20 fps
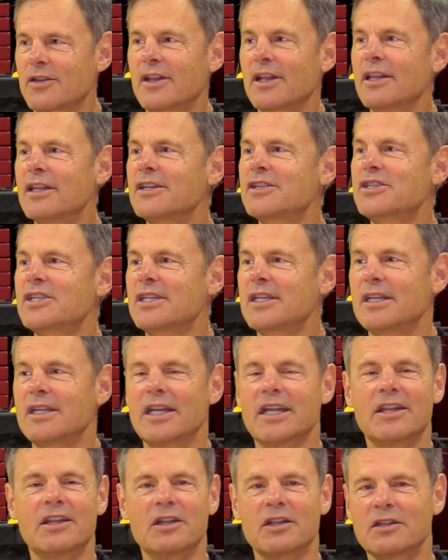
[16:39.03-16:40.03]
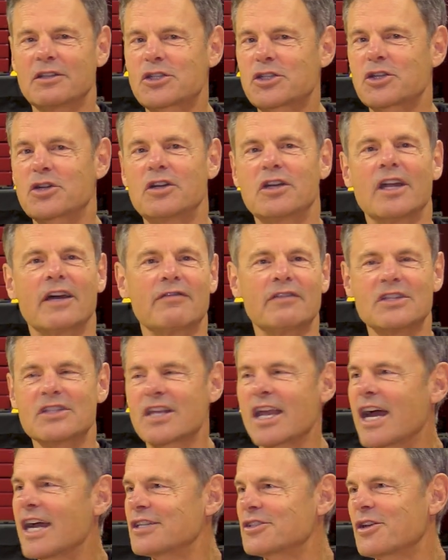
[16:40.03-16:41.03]
Are they listening? And sure enough, these
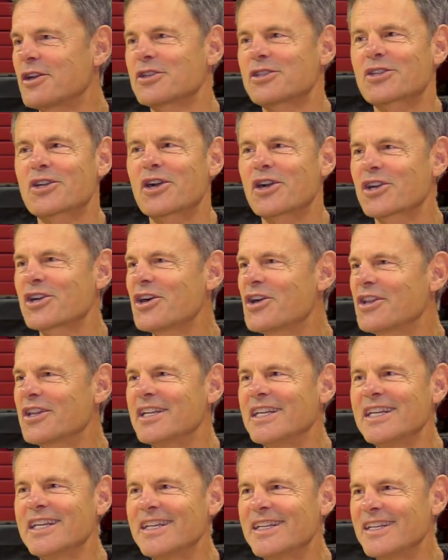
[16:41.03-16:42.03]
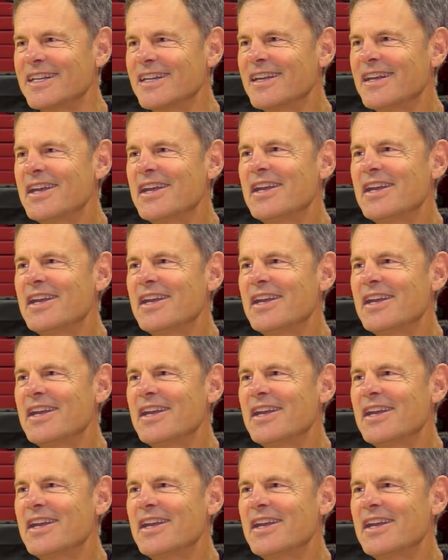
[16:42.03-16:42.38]
guys all start calling in.